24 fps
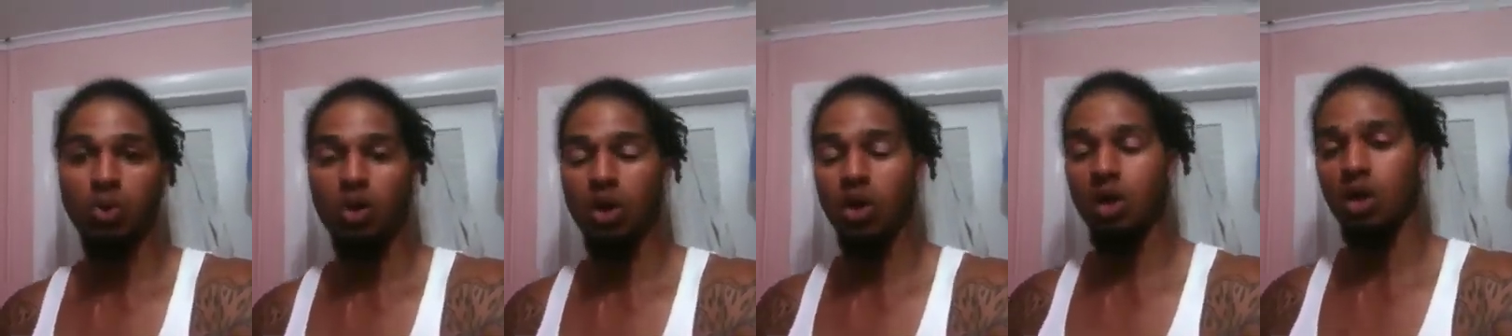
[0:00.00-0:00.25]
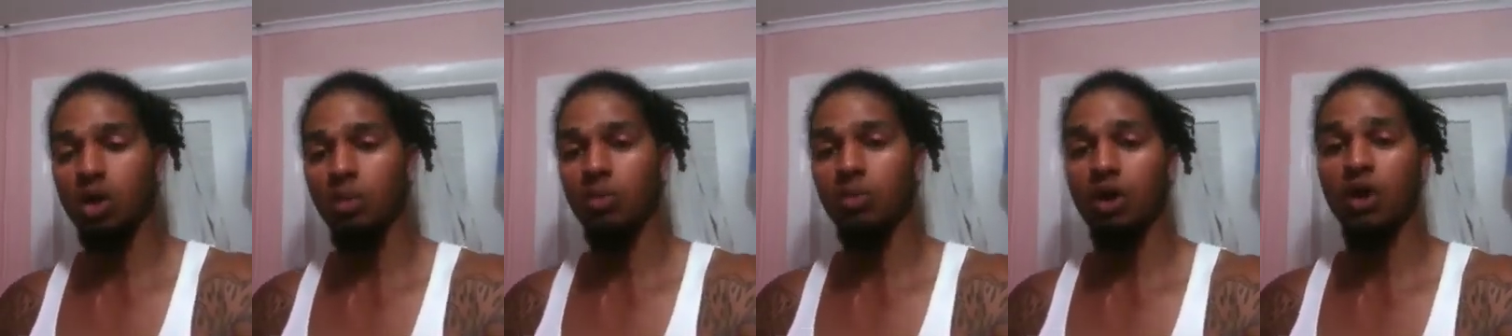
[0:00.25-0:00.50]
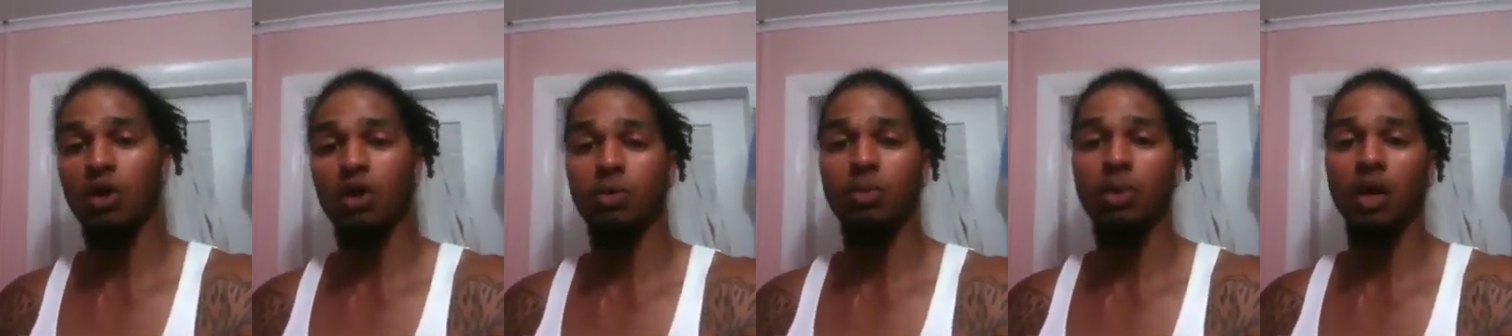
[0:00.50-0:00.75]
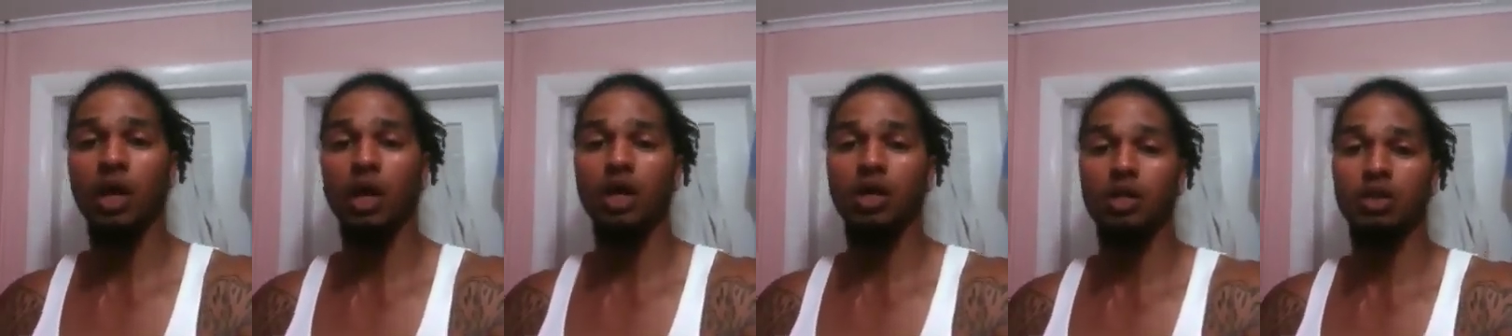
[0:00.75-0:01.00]

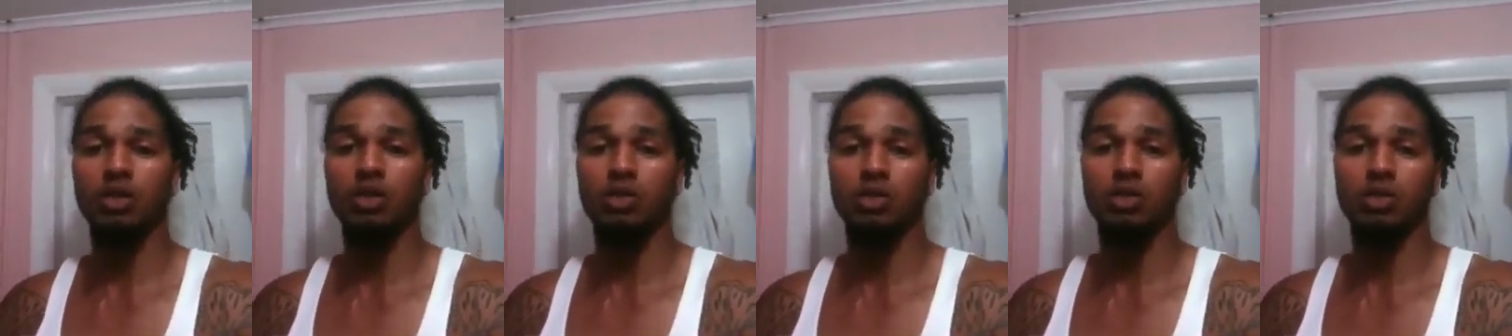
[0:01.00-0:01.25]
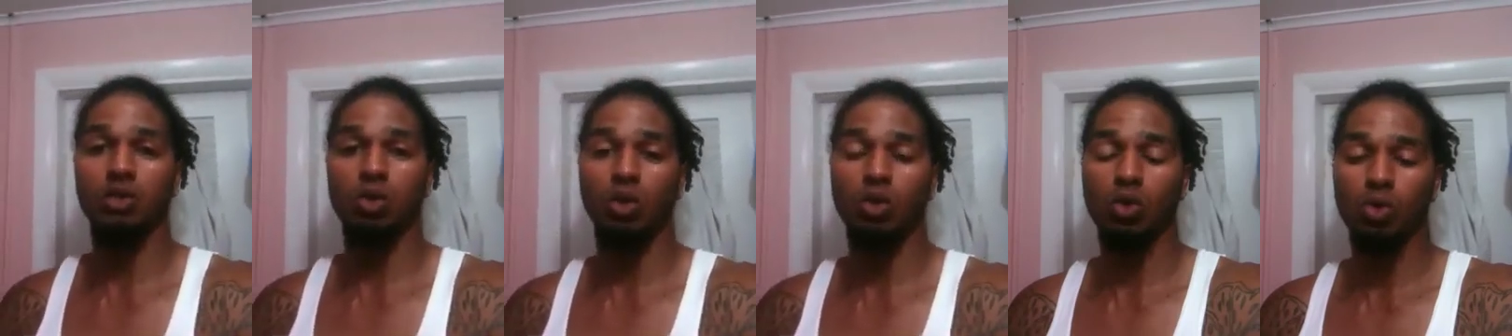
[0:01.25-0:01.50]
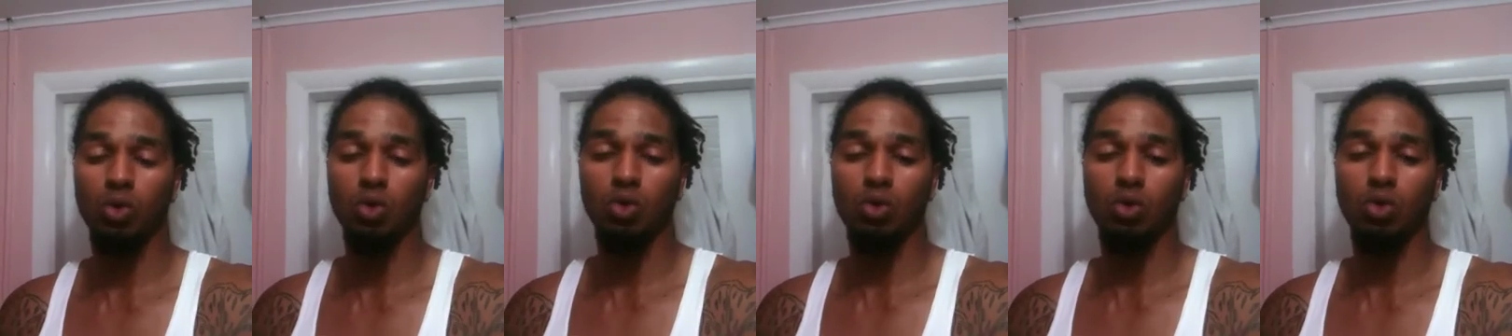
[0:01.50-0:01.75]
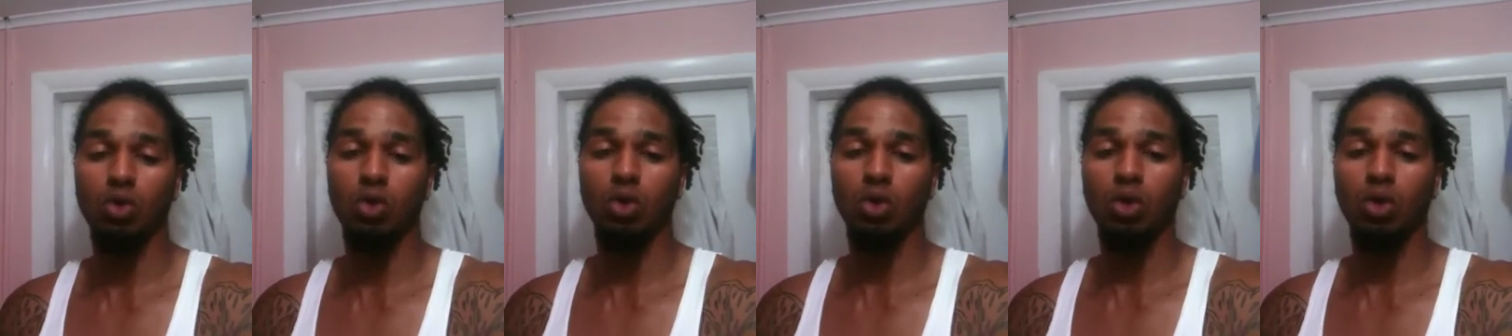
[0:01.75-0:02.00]
everybody's
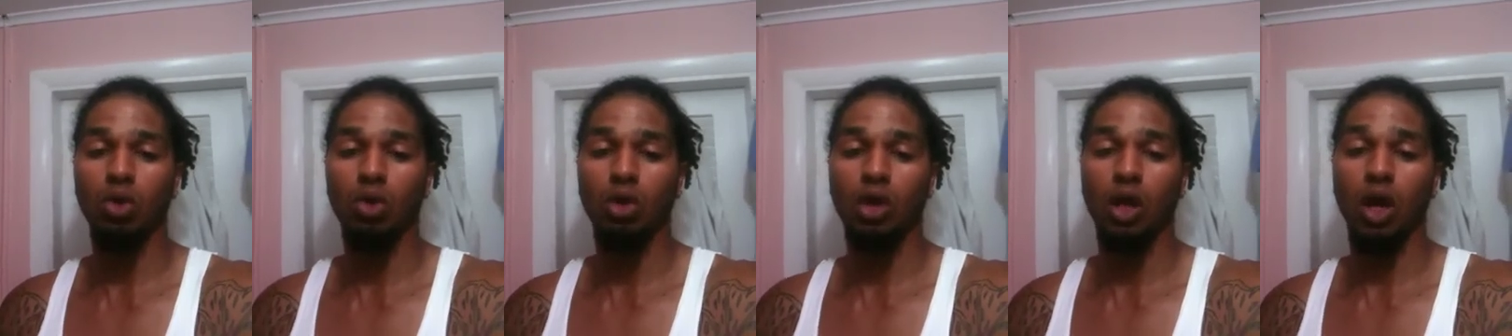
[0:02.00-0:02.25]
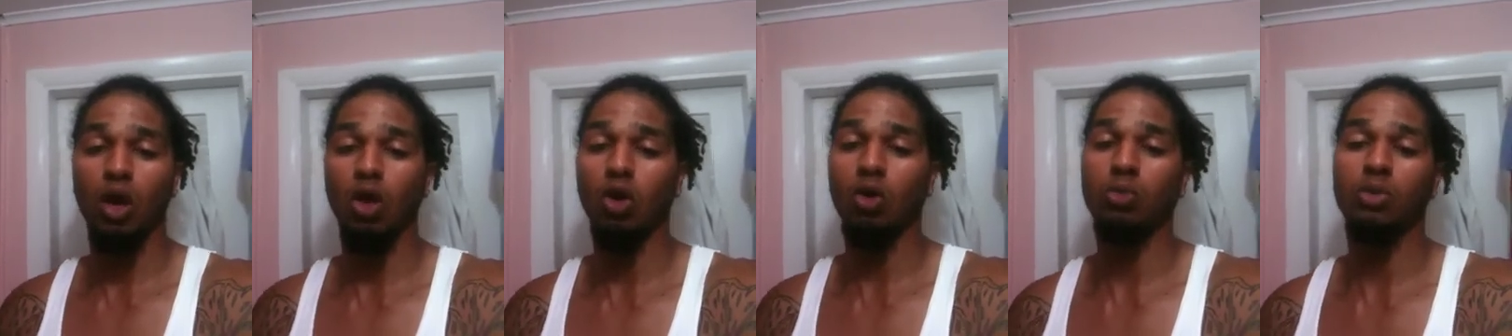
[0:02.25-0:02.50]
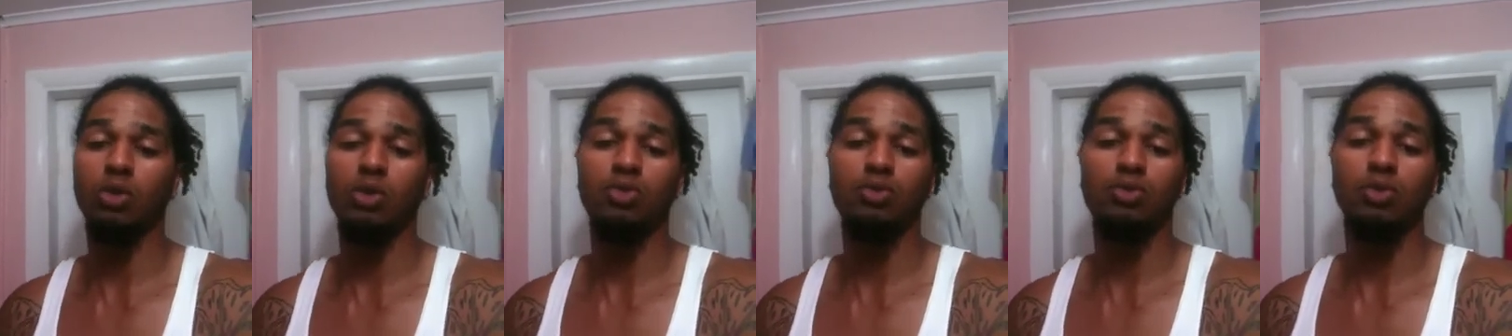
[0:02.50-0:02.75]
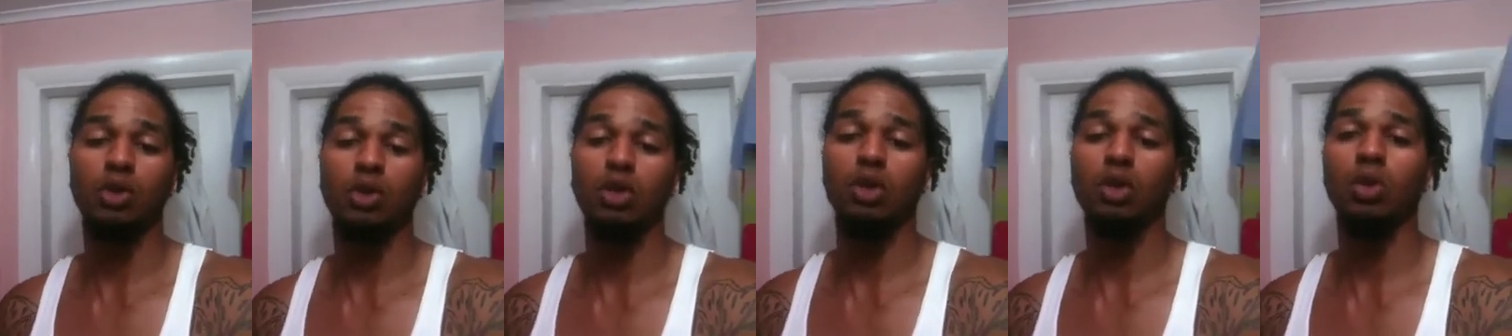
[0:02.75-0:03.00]
cool. I hope this
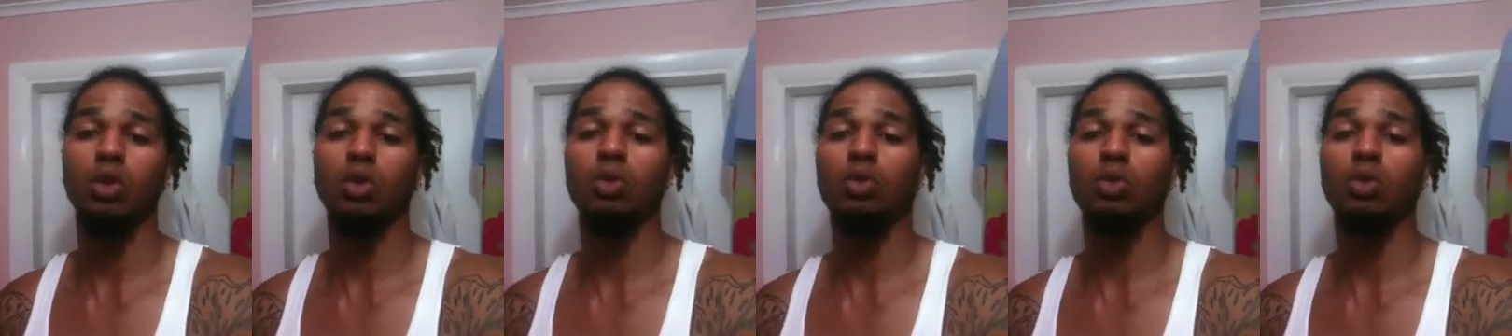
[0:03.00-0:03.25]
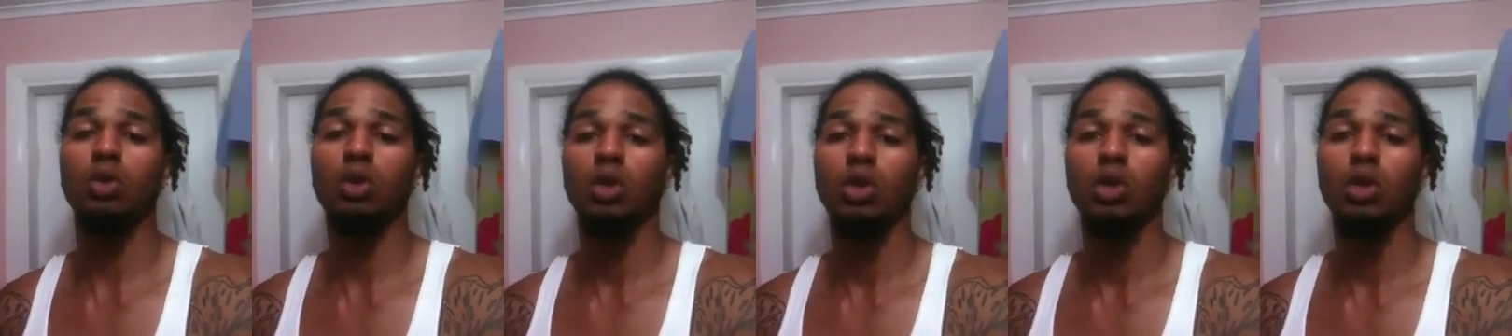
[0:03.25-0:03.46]
video